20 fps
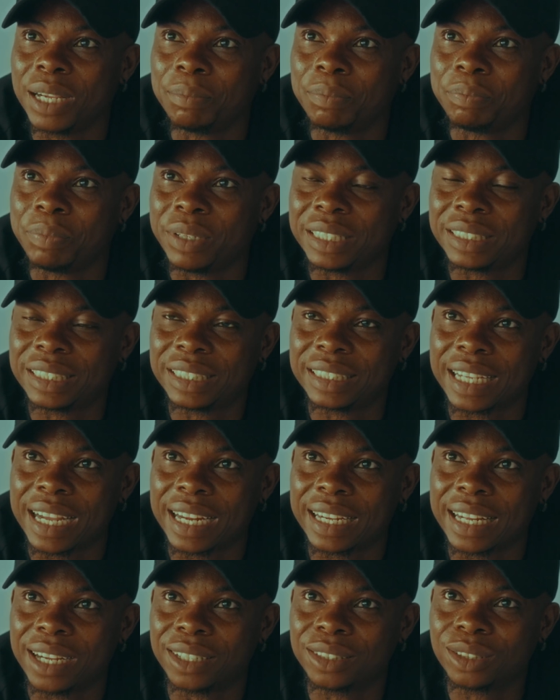big
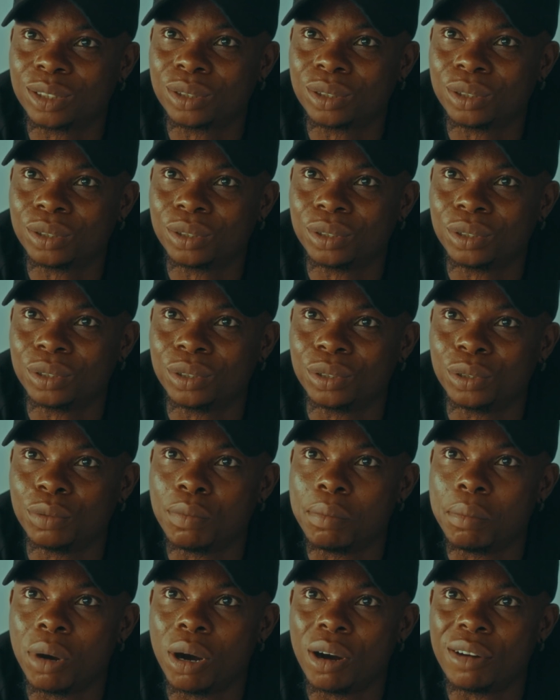shout out to
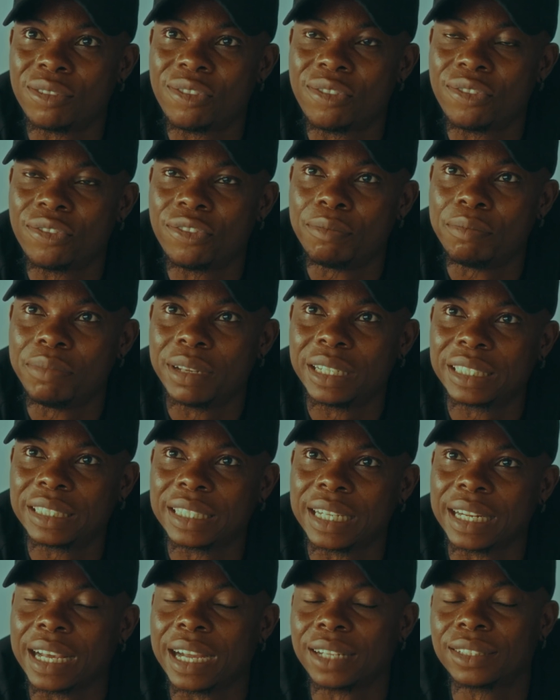Moff, big
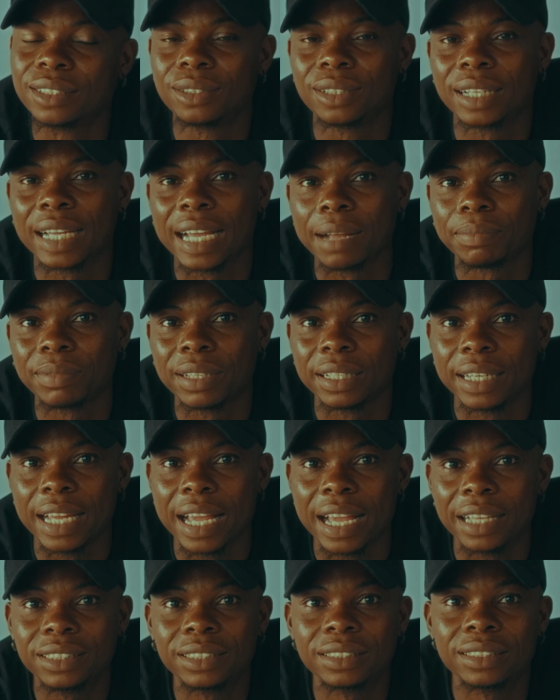shout out to Captain
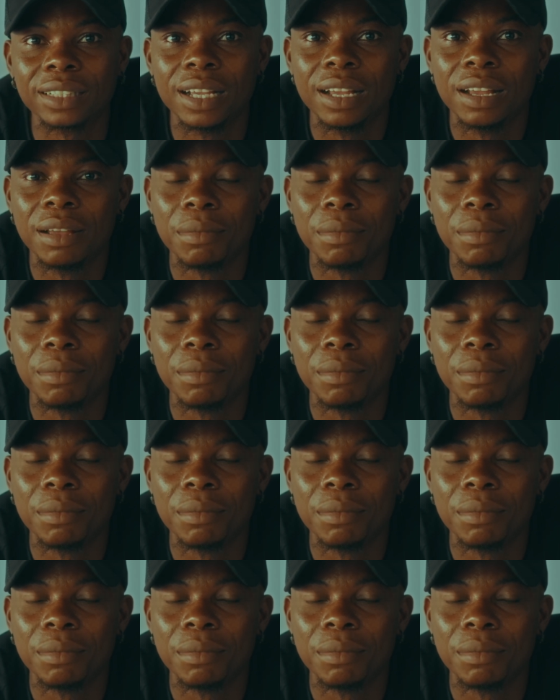X,